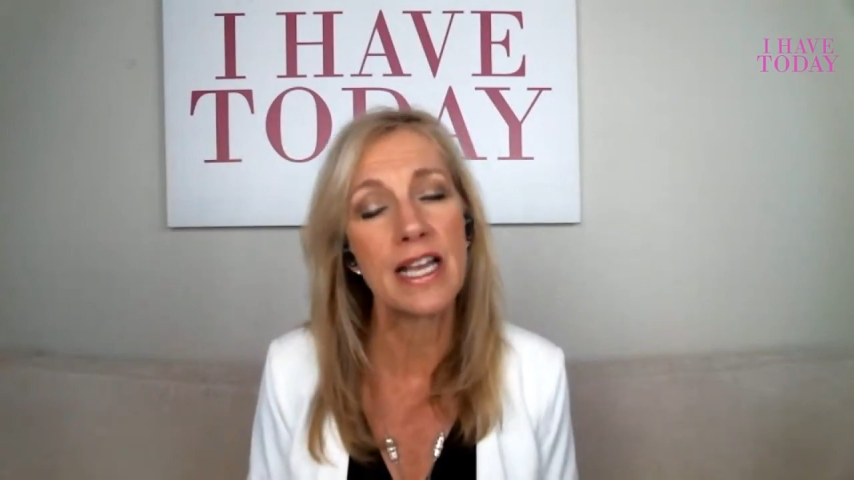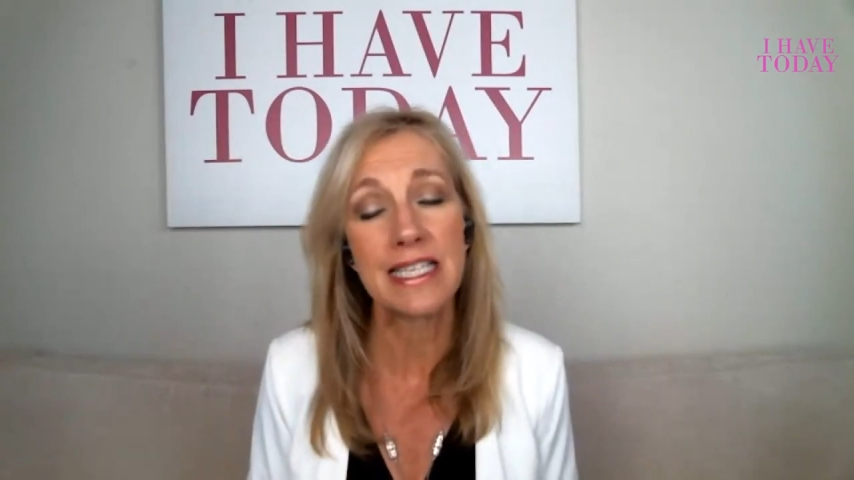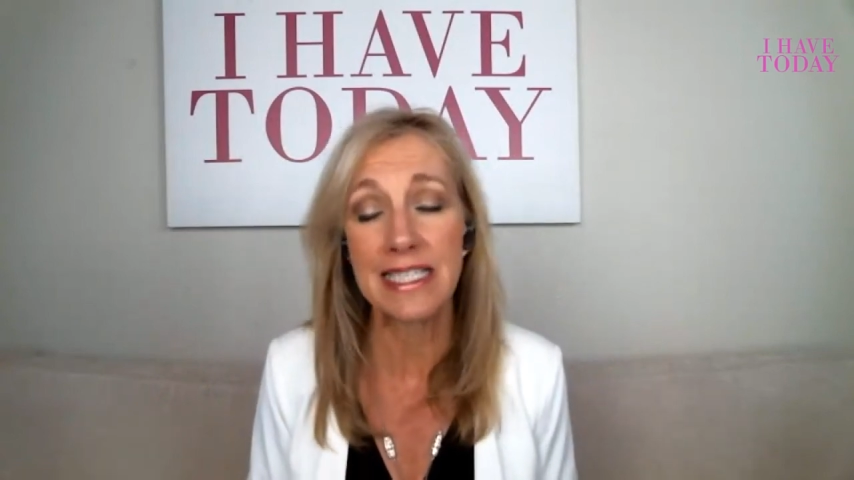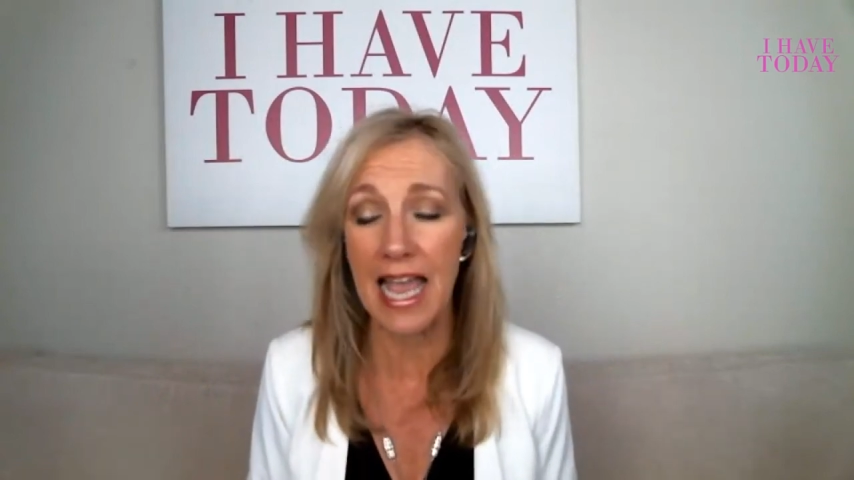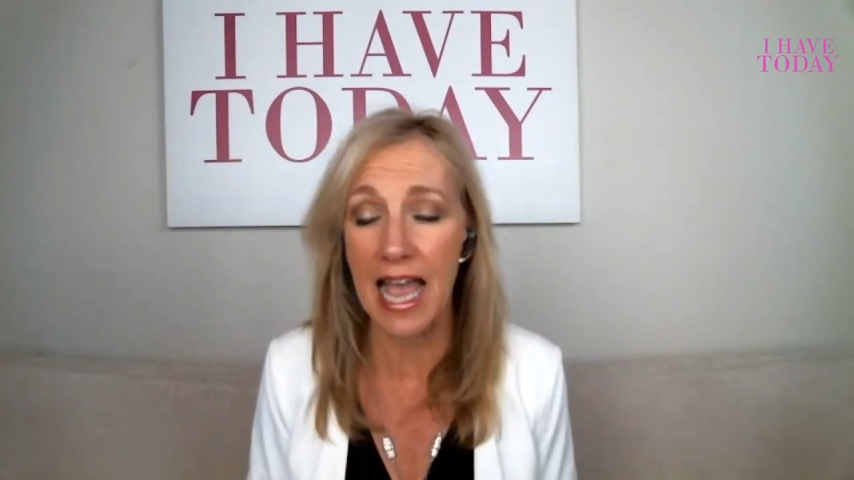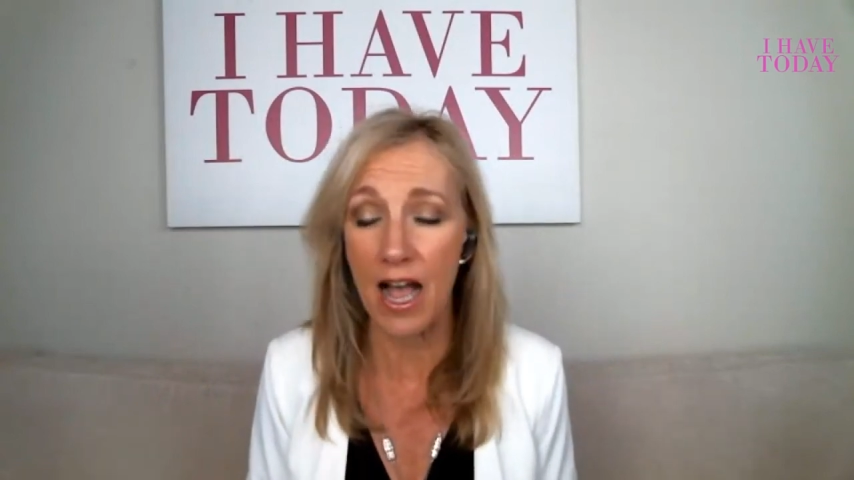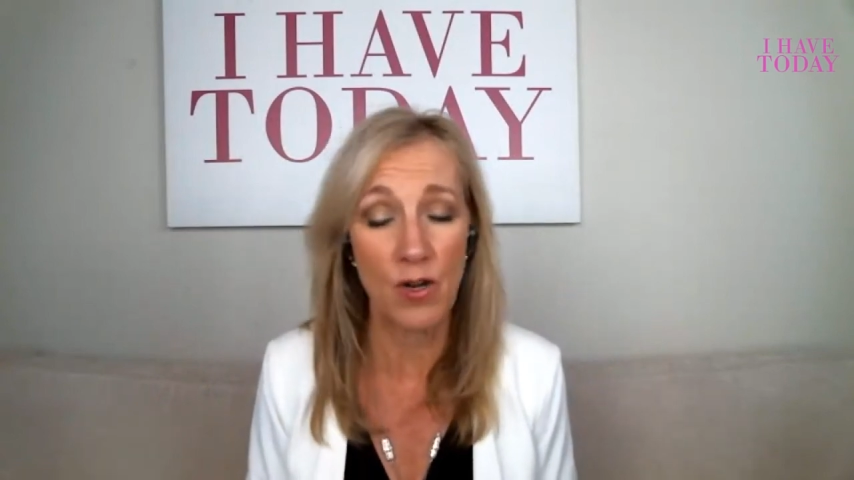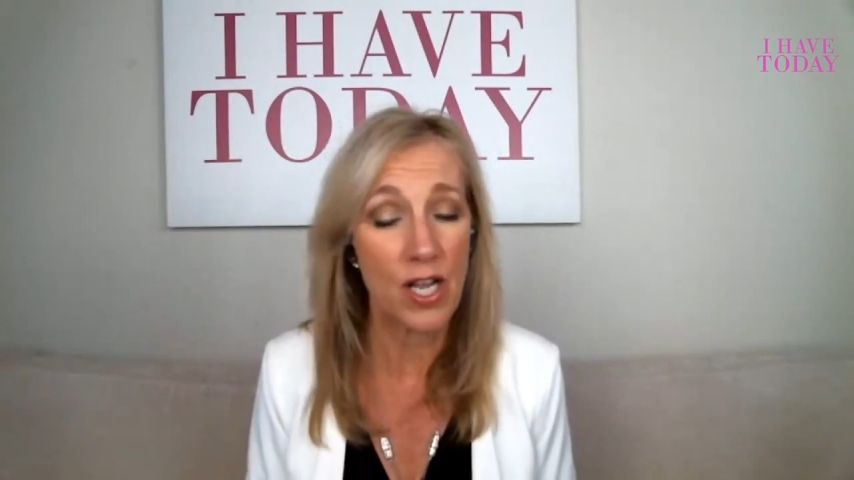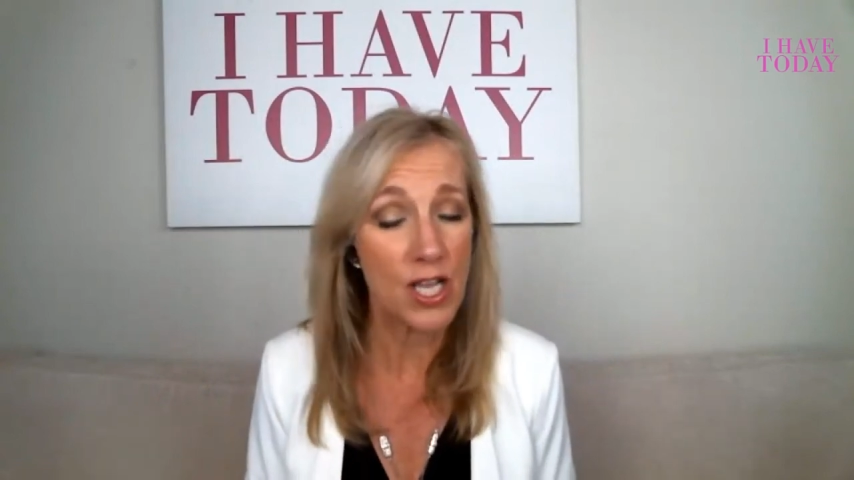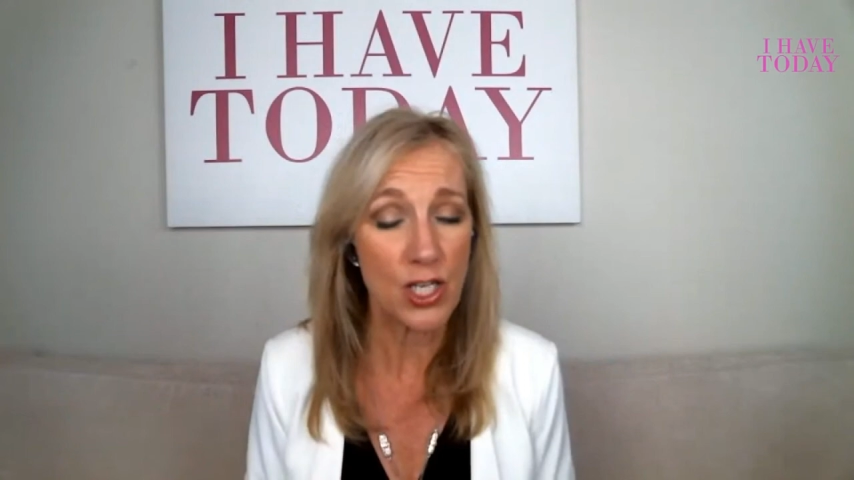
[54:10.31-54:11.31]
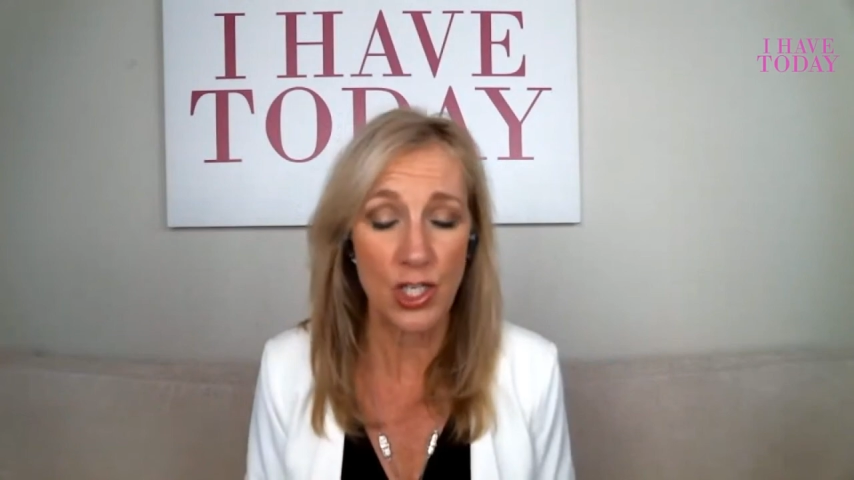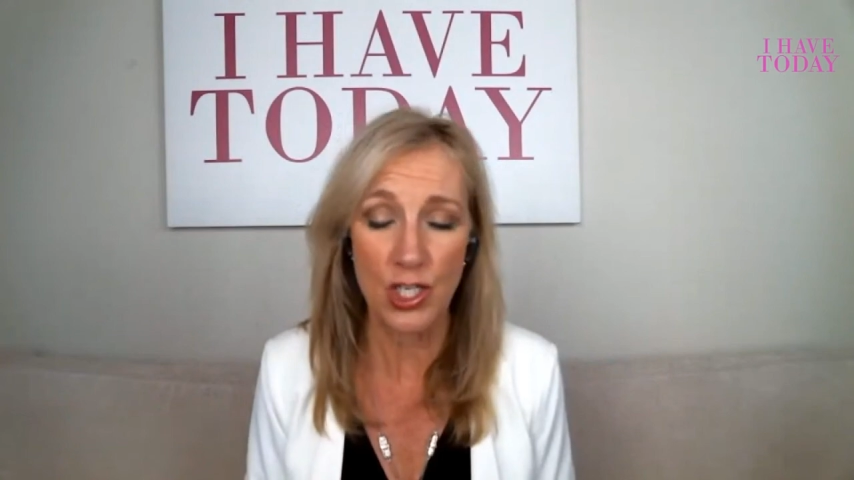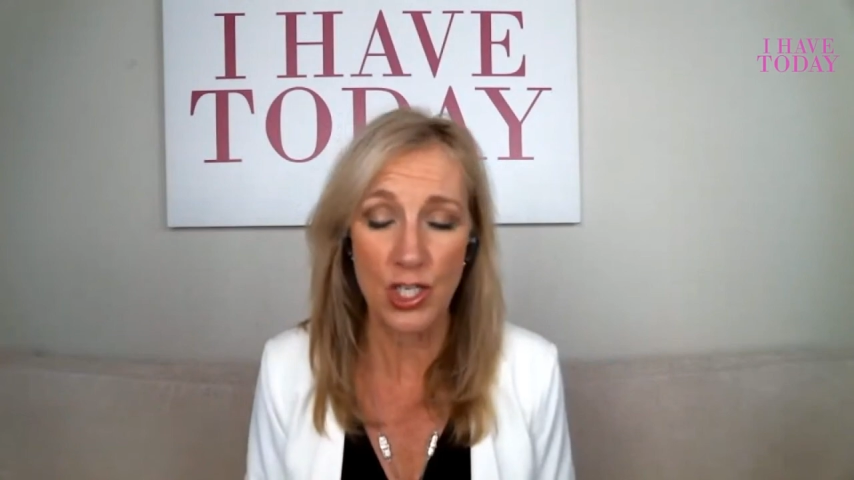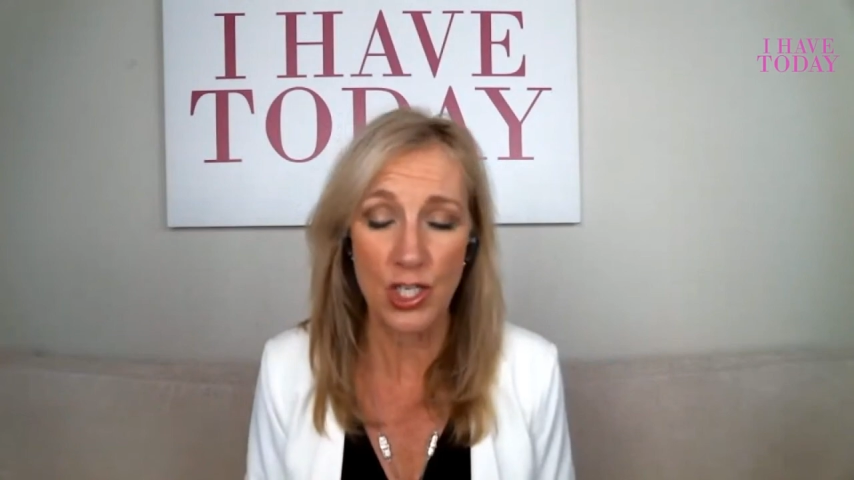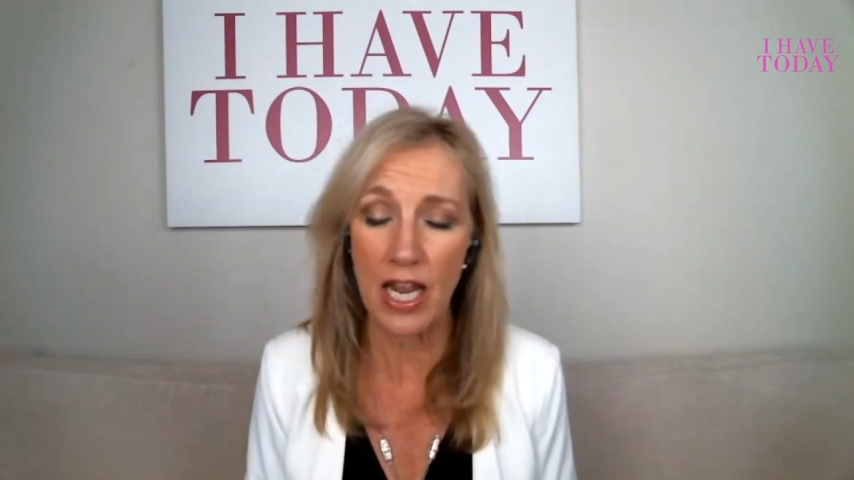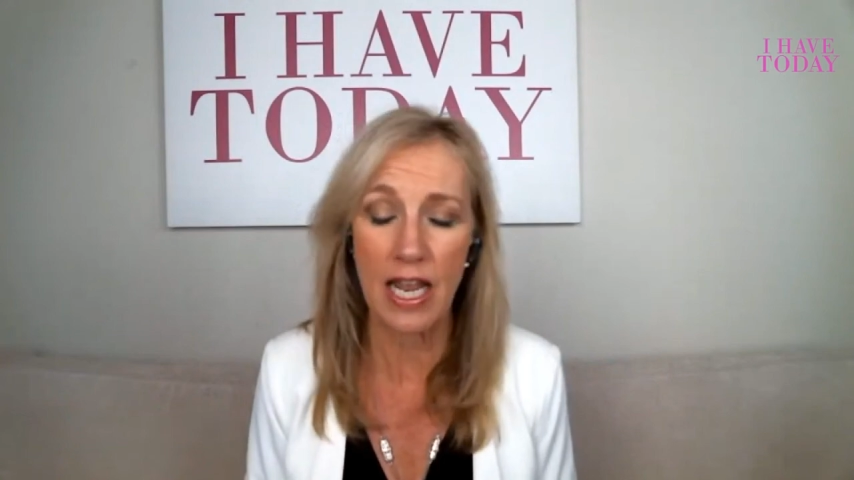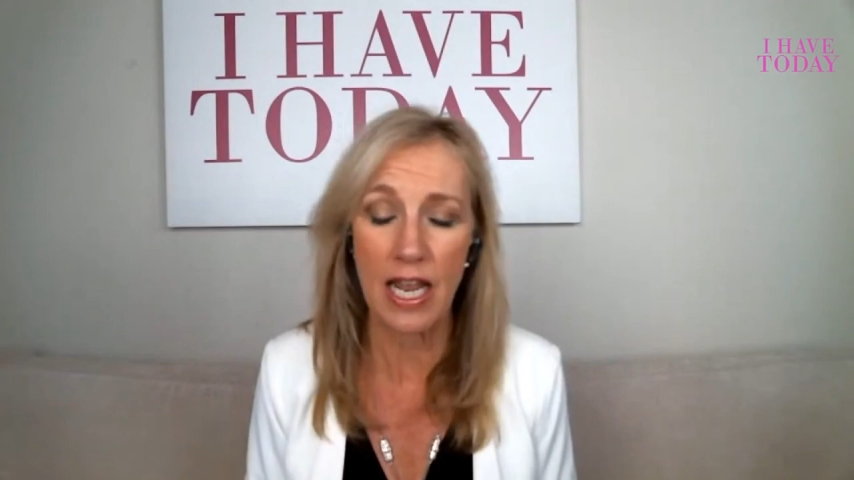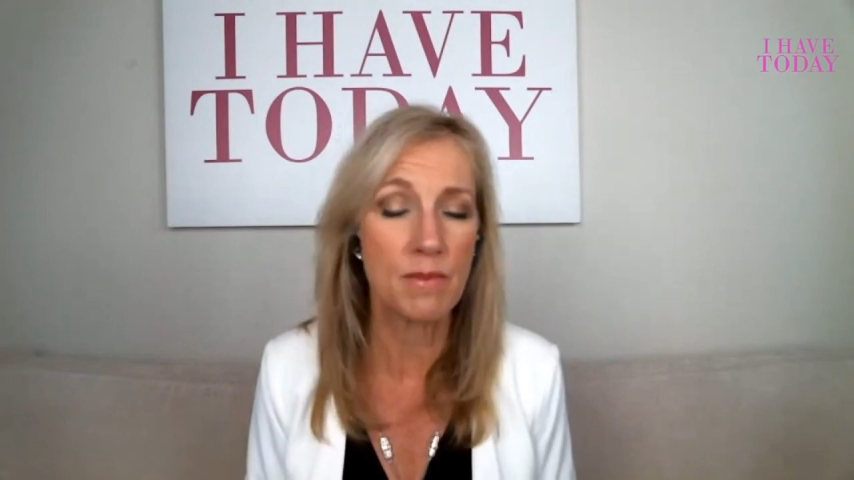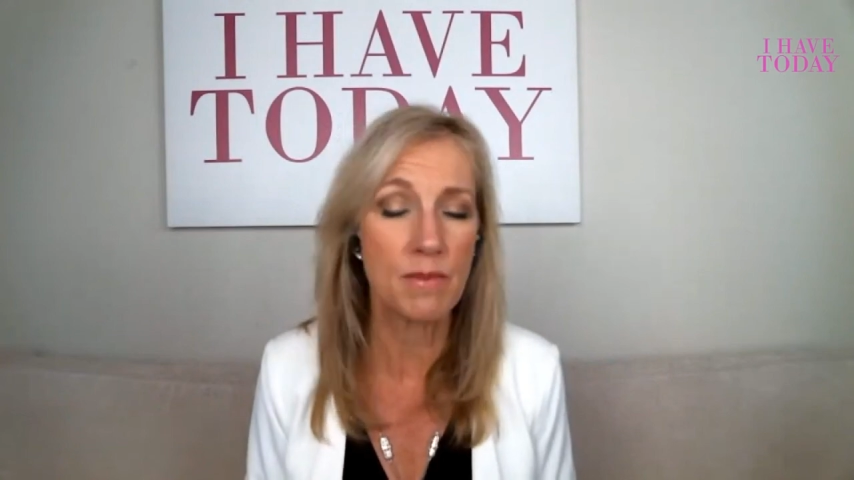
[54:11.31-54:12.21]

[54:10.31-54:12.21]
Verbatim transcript: doubt, shame,